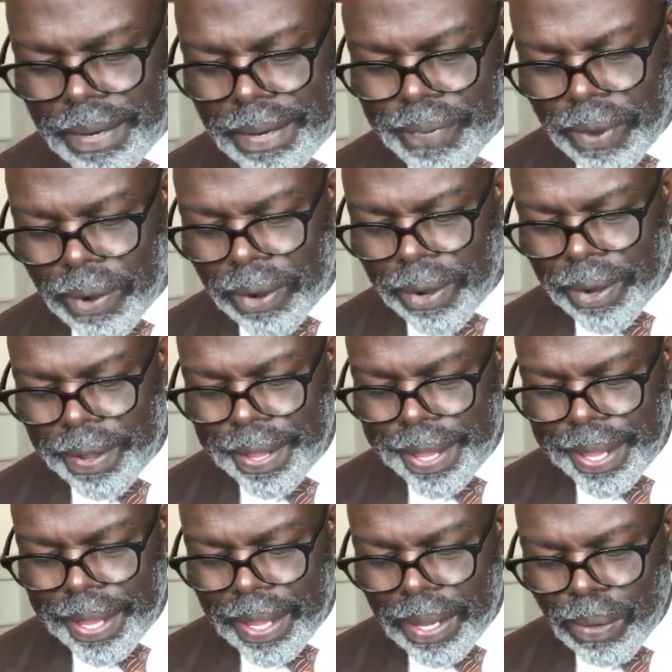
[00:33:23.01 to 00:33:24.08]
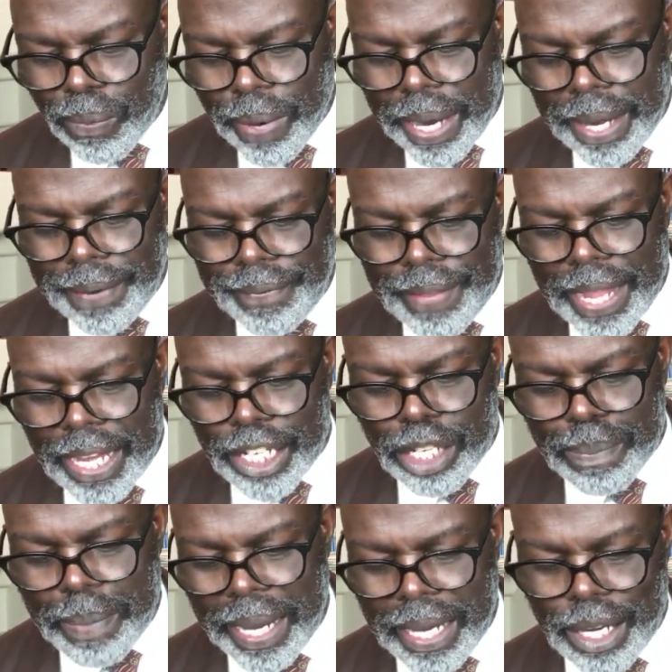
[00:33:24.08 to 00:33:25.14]
For when they
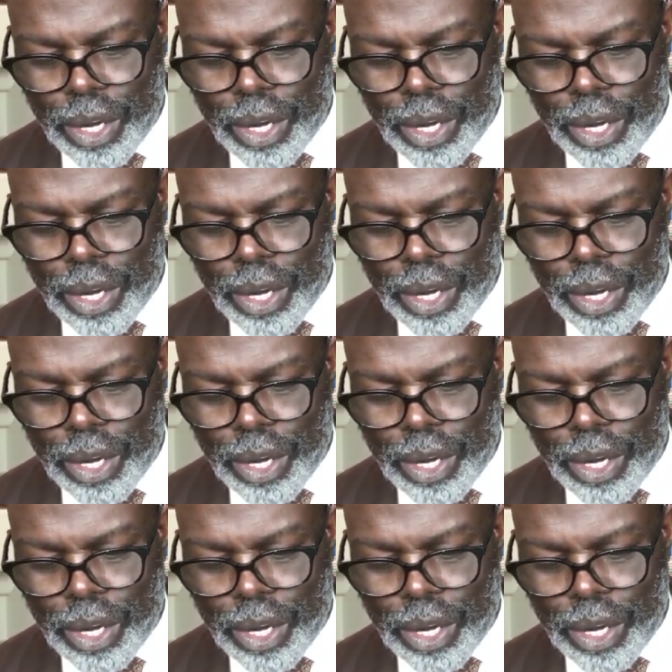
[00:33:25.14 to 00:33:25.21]
speak